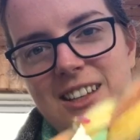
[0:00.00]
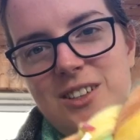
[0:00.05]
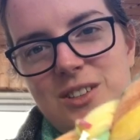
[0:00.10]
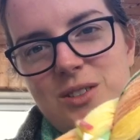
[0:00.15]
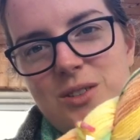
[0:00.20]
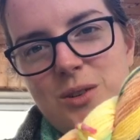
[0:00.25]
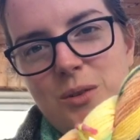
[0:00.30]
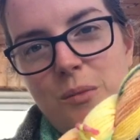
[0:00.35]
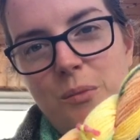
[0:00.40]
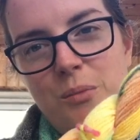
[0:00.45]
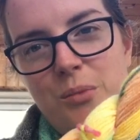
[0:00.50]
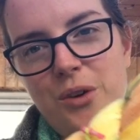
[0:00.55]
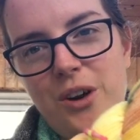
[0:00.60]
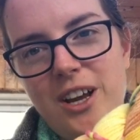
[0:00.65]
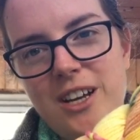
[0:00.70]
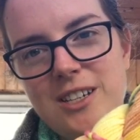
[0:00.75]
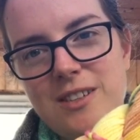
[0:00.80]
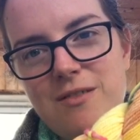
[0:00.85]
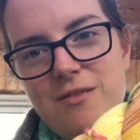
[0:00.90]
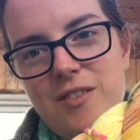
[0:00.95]
And they're so
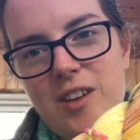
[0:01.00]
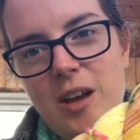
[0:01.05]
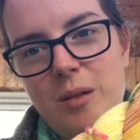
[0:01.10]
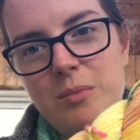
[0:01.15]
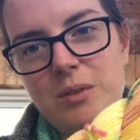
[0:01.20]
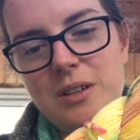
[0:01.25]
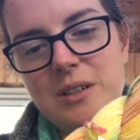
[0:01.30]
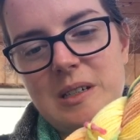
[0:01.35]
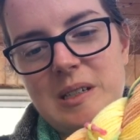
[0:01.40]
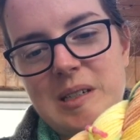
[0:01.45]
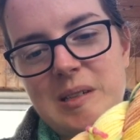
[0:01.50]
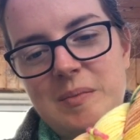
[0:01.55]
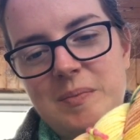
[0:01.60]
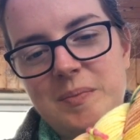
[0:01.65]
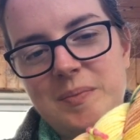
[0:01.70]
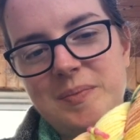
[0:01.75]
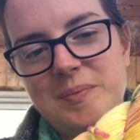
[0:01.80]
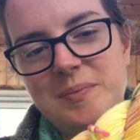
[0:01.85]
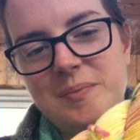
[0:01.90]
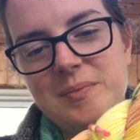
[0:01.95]
bright and vibrant,
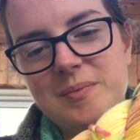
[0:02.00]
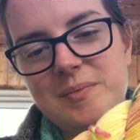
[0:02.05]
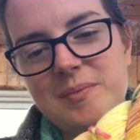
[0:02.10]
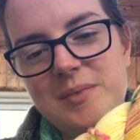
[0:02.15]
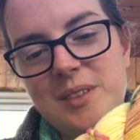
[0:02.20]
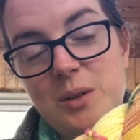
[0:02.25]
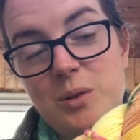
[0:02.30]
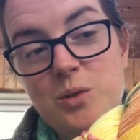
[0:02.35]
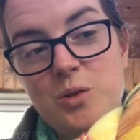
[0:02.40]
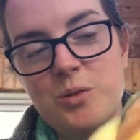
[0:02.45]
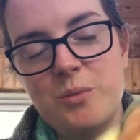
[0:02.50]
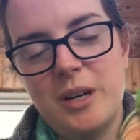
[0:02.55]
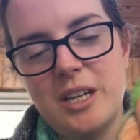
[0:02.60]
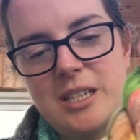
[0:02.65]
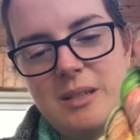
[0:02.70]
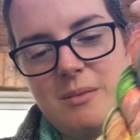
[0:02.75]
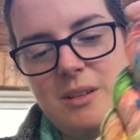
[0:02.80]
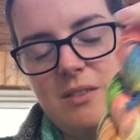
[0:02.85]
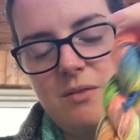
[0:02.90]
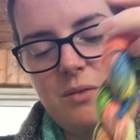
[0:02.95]
which
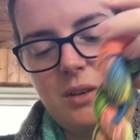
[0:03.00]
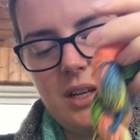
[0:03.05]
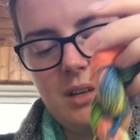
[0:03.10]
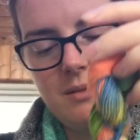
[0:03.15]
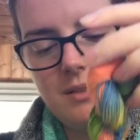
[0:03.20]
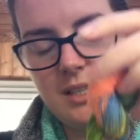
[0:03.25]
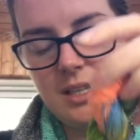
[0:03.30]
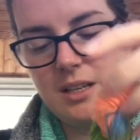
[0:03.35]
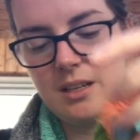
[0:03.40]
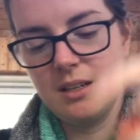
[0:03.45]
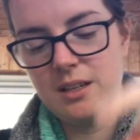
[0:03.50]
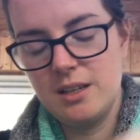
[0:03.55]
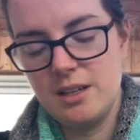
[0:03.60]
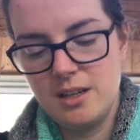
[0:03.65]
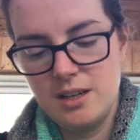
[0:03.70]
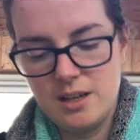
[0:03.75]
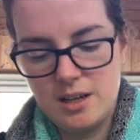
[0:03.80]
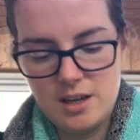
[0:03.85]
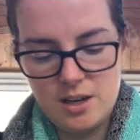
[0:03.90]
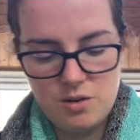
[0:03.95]
reminds me of when I was in
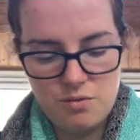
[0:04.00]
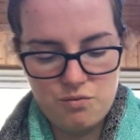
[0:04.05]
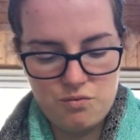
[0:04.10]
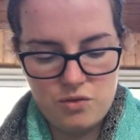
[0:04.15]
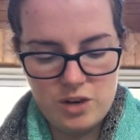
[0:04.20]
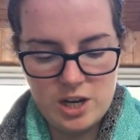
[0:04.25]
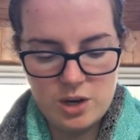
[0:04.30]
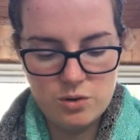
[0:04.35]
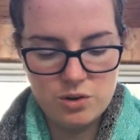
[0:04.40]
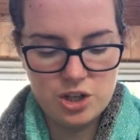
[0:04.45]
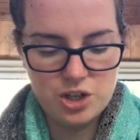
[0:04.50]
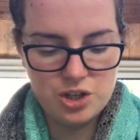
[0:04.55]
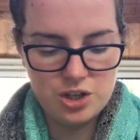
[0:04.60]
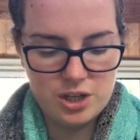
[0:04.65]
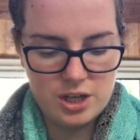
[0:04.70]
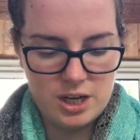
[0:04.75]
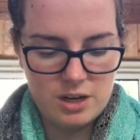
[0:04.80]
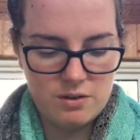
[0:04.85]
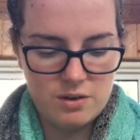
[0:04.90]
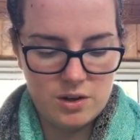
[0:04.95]
Rio de
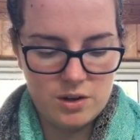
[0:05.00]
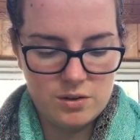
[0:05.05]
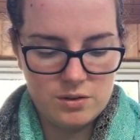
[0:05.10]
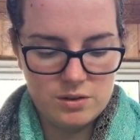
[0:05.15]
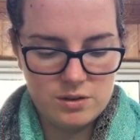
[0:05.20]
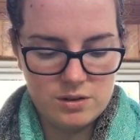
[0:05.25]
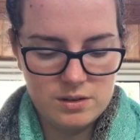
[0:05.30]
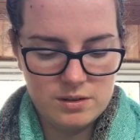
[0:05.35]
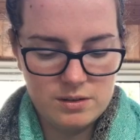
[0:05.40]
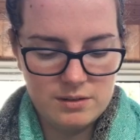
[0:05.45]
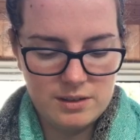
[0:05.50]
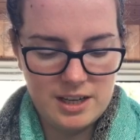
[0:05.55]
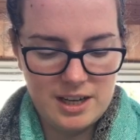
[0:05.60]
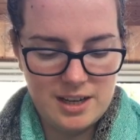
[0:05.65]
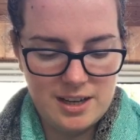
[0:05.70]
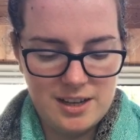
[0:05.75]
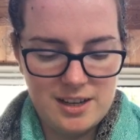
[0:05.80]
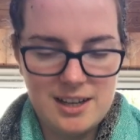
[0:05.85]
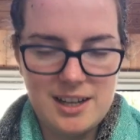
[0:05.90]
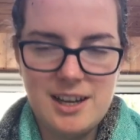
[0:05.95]
Janeiro
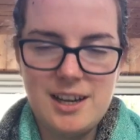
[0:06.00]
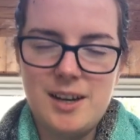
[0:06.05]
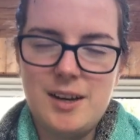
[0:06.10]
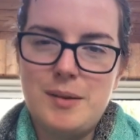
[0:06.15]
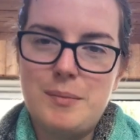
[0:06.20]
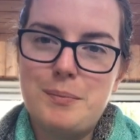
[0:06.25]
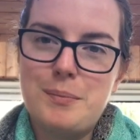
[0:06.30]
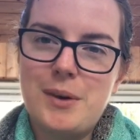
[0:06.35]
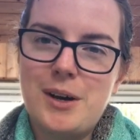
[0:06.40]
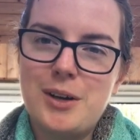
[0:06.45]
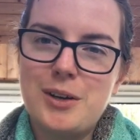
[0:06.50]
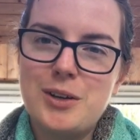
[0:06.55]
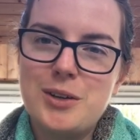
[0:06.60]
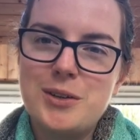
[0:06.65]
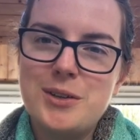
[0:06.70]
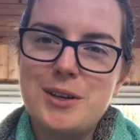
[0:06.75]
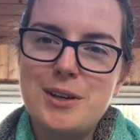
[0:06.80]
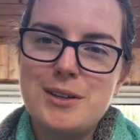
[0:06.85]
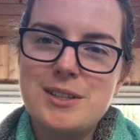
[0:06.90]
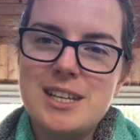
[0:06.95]
in on
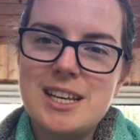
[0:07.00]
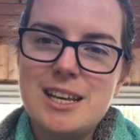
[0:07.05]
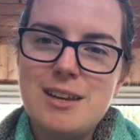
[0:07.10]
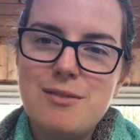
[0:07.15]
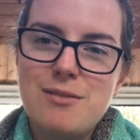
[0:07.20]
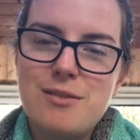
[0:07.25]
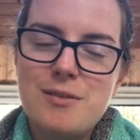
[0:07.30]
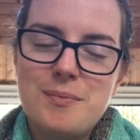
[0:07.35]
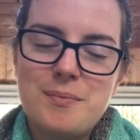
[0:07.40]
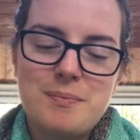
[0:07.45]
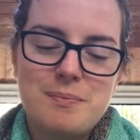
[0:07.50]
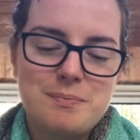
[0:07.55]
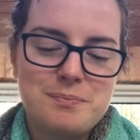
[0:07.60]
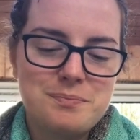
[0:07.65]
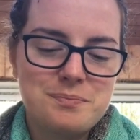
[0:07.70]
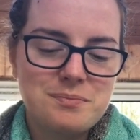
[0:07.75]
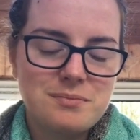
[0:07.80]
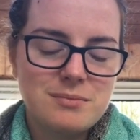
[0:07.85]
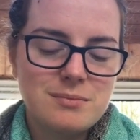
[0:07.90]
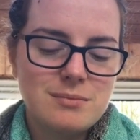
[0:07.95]
New Year's Eve.
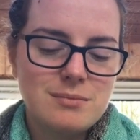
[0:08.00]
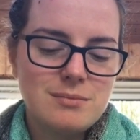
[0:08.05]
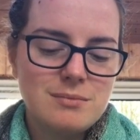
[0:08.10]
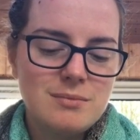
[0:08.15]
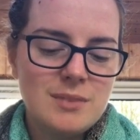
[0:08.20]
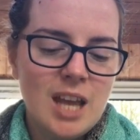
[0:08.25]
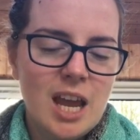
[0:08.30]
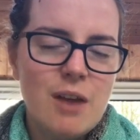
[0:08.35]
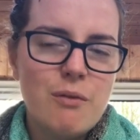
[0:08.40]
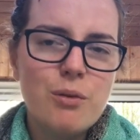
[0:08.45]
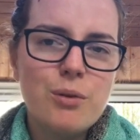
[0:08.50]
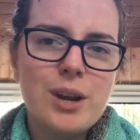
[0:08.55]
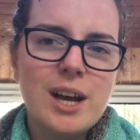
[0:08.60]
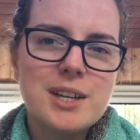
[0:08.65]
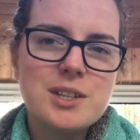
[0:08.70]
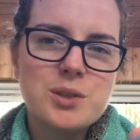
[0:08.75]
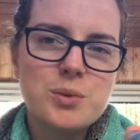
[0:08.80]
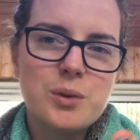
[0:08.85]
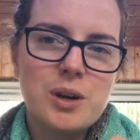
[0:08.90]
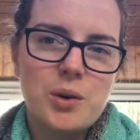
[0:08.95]
Everyone
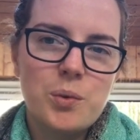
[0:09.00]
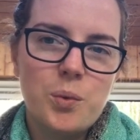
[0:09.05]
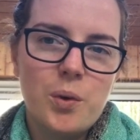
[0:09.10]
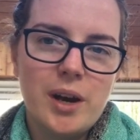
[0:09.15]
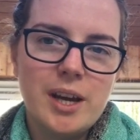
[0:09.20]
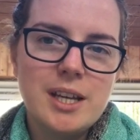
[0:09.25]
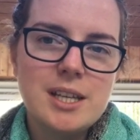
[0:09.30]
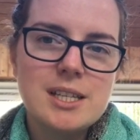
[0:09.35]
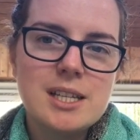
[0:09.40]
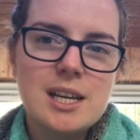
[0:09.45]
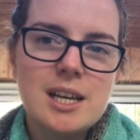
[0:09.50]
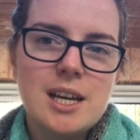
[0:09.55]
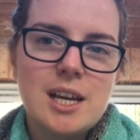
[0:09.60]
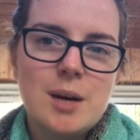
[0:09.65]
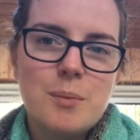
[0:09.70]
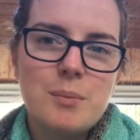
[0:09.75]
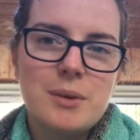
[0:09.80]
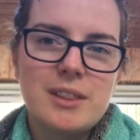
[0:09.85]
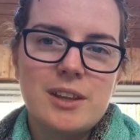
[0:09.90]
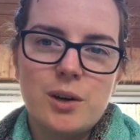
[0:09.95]
had to wear white,
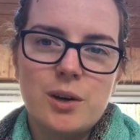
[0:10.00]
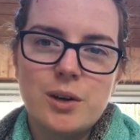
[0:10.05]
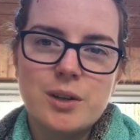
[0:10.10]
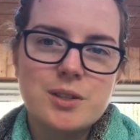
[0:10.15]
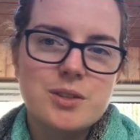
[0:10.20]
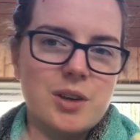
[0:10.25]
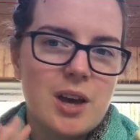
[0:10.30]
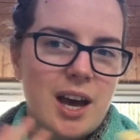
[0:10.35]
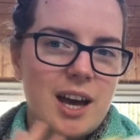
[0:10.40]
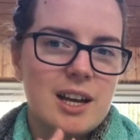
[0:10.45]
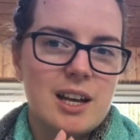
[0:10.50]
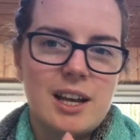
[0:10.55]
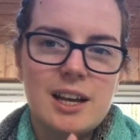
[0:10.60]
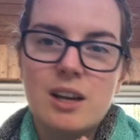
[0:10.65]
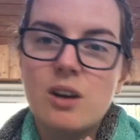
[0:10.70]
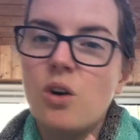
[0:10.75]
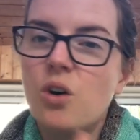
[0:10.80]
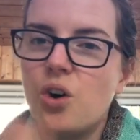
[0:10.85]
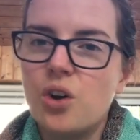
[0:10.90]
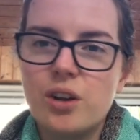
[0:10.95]
but they also had
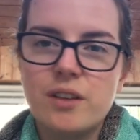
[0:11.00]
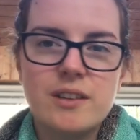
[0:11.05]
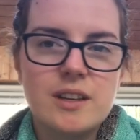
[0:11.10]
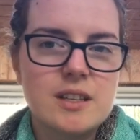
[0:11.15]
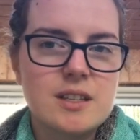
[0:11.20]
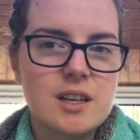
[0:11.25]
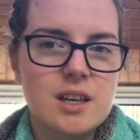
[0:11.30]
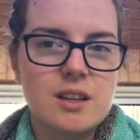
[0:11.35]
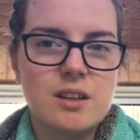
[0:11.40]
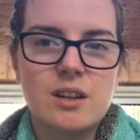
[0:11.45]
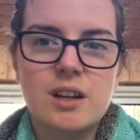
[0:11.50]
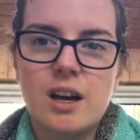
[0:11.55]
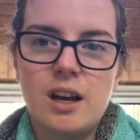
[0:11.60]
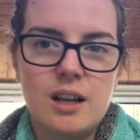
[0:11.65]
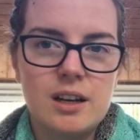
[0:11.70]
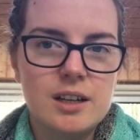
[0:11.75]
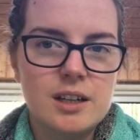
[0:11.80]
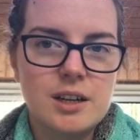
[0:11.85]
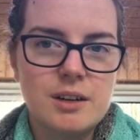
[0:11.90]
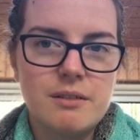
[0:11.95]
like all of this other
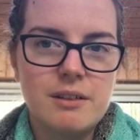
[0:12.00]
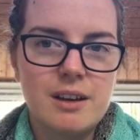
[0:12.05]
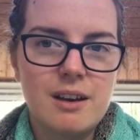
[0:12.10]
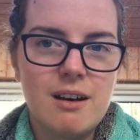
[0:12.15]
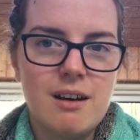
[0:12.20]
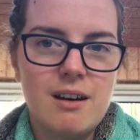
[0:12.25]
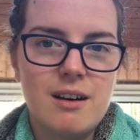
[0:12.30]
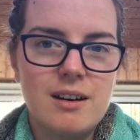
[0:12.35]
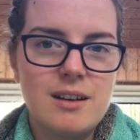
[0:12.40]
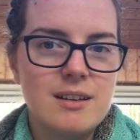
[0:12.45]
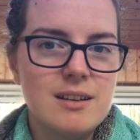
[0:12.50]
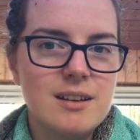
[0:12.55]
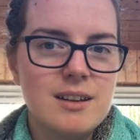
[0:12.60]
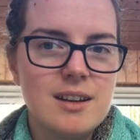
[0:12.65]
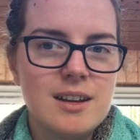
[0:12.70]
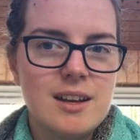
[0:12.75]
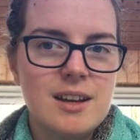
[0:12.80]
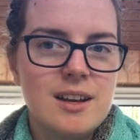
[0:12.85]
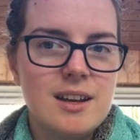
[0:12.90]
color going on.